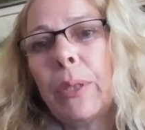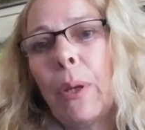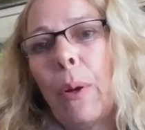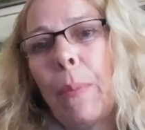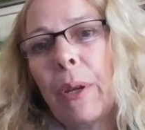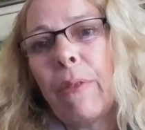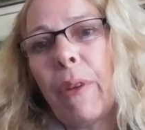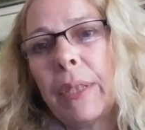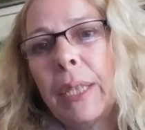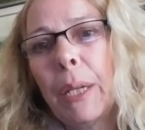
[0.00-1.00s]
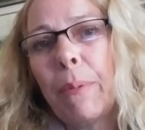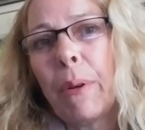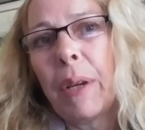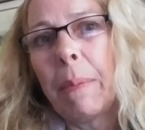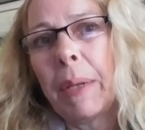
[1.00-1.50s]
to open our volunteer
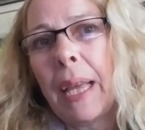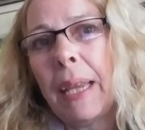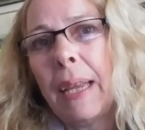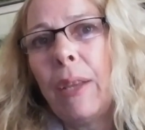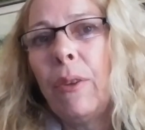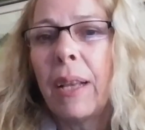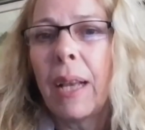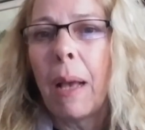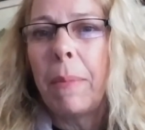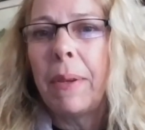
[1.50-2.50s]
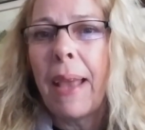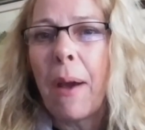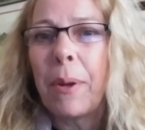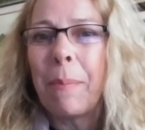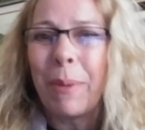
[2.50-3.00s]
program again, and you can come
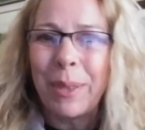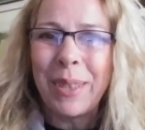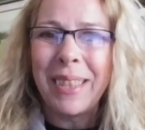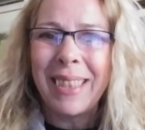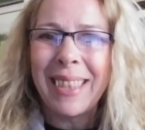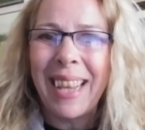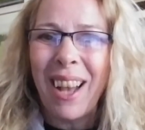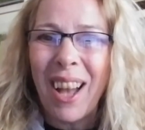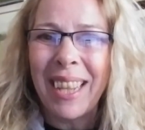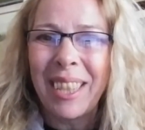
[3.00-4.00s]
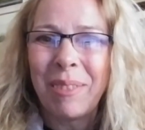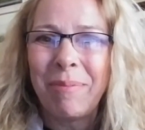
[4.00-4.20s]
down in person and say hi.